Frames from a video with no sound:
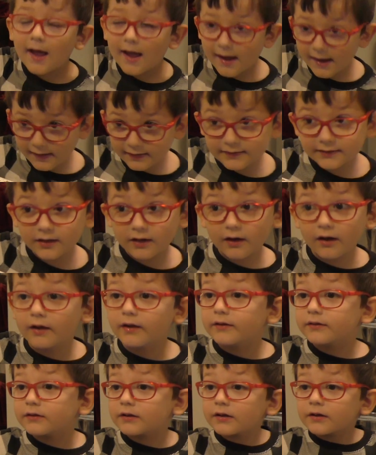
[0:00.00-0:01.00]

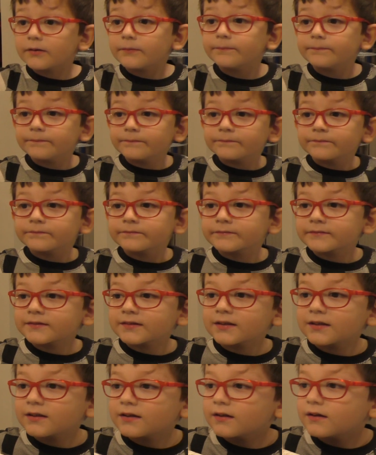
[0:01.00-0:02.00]
and
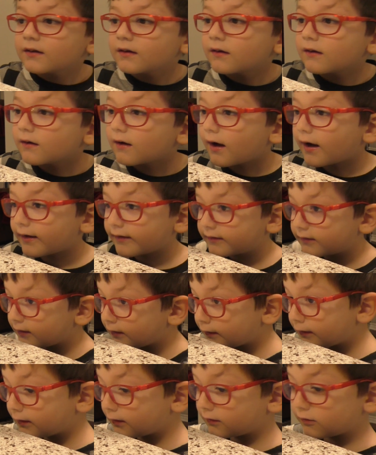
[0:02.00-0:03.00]
I
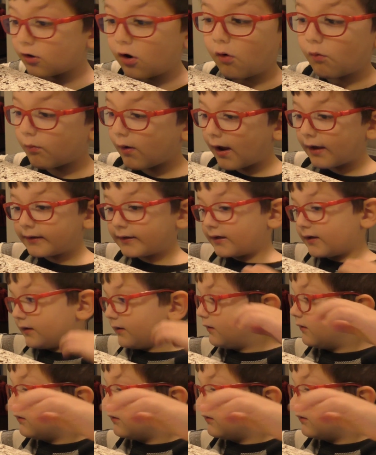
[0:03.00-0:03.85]
think it's all ready.